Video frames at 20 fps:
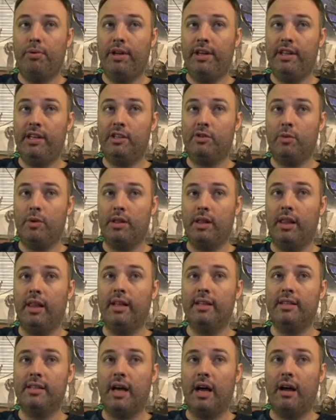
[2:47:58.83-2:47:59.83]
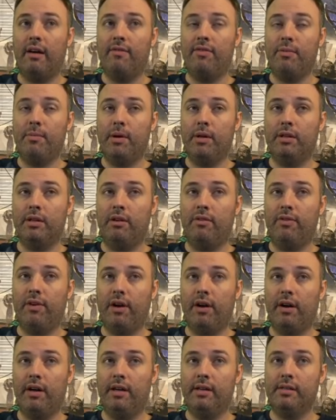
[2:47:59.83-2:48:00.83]
Play this with Lazav the
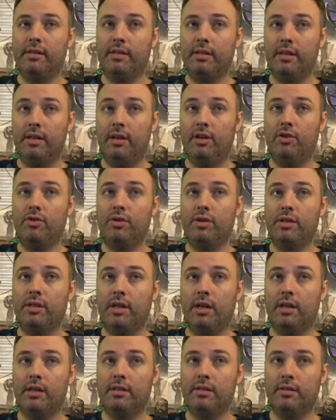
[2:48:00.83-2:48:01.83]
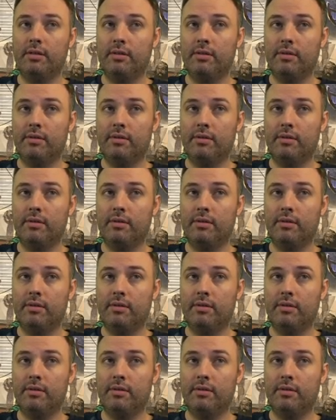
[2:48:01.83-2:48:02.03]
Multifarious. Interesting.